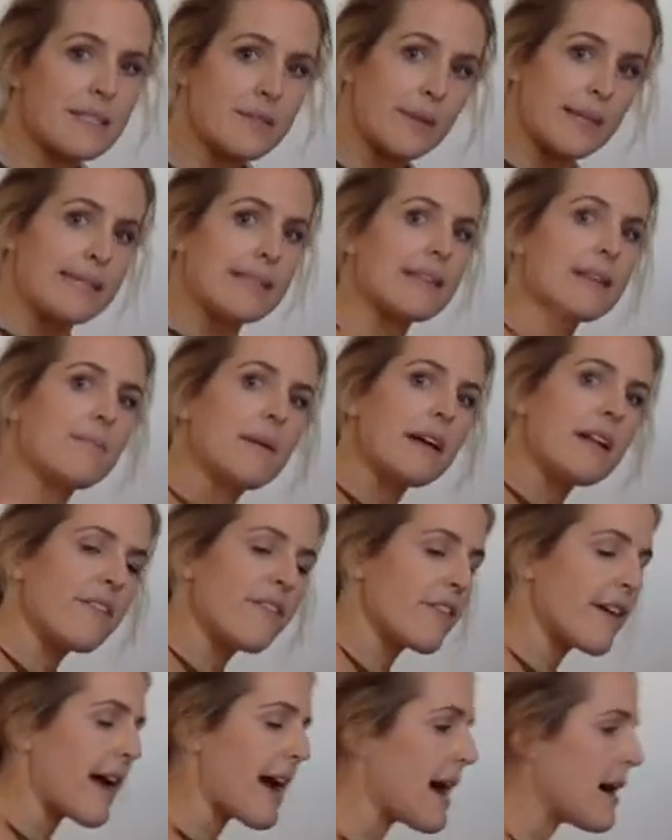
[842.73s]
tweaked it a
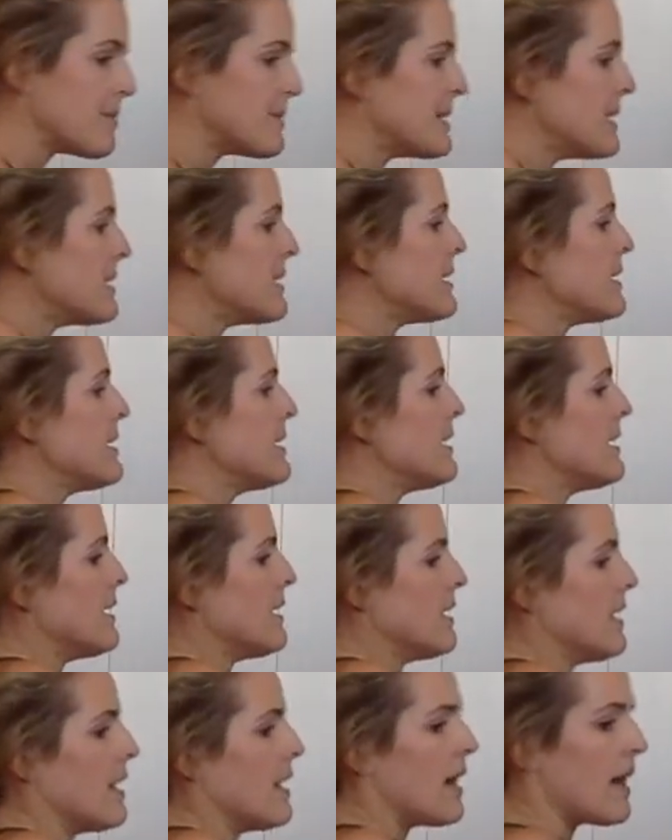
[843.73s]
bit for abs
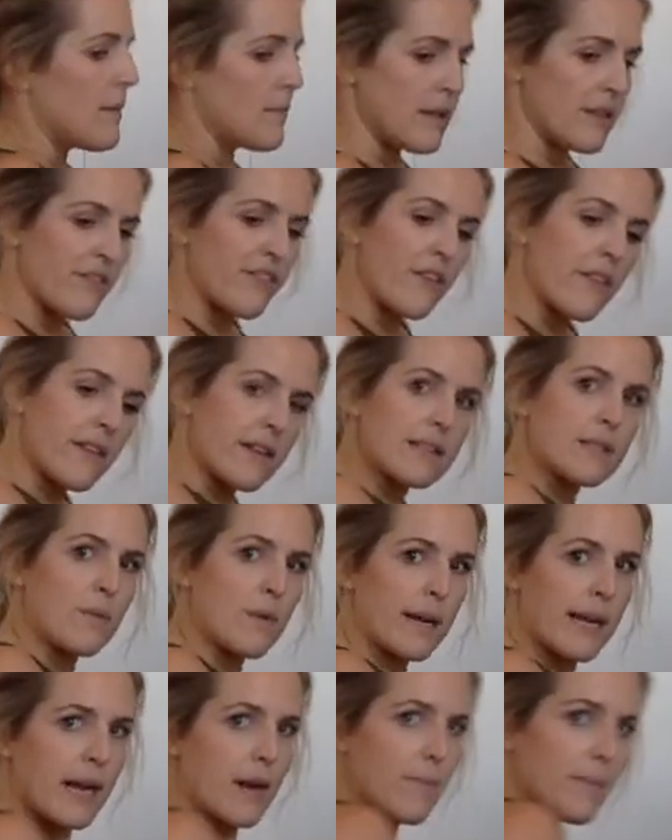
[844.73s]
and for this
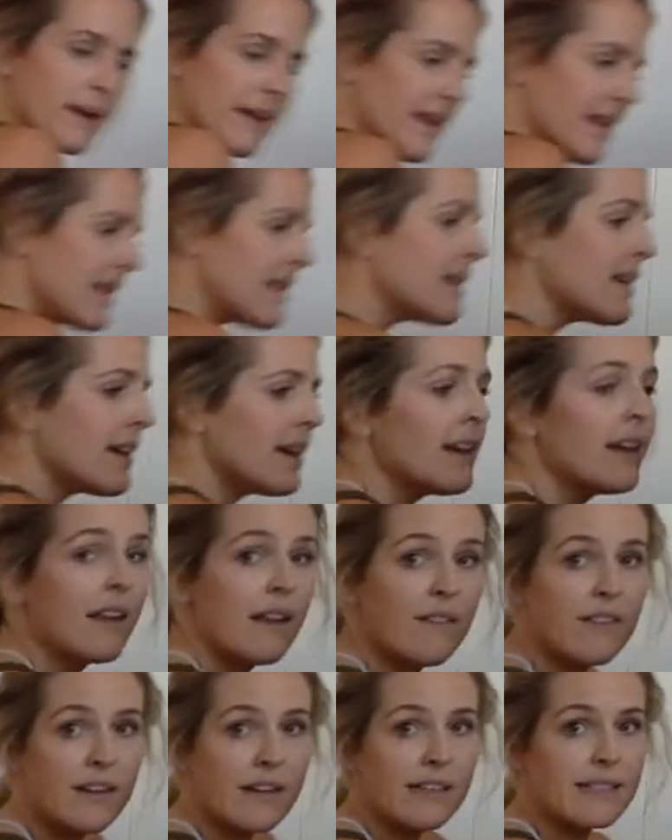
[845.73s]
workout, but
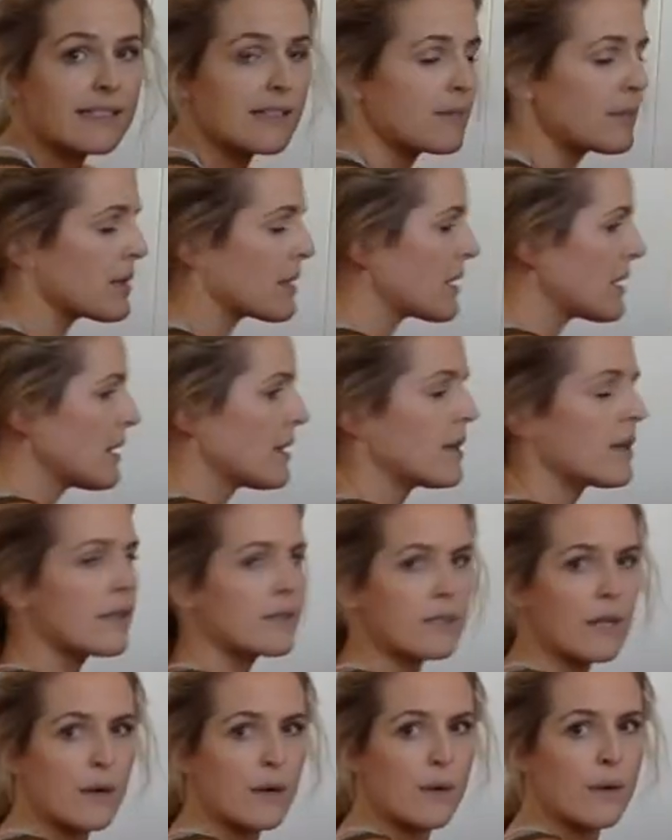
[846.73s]
very similar.
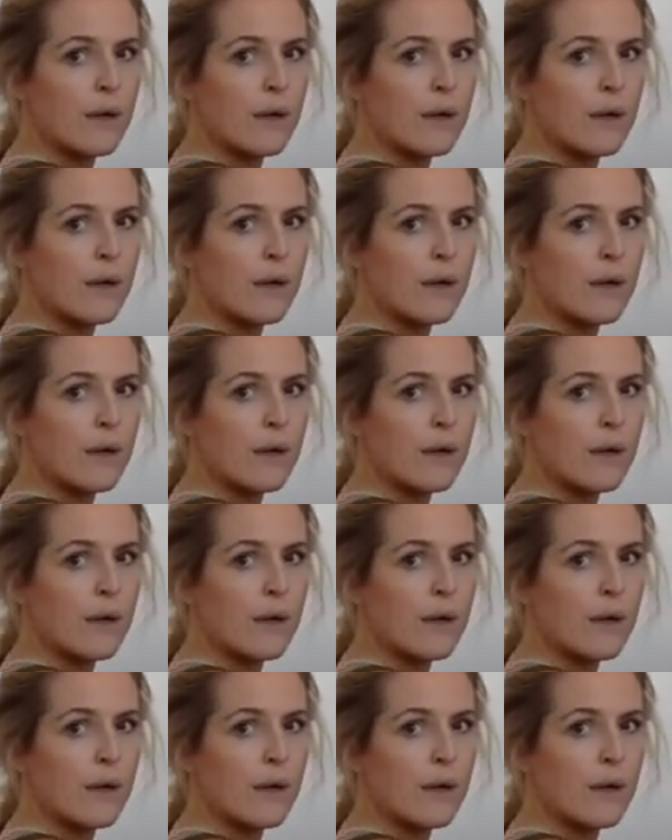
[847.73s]
So,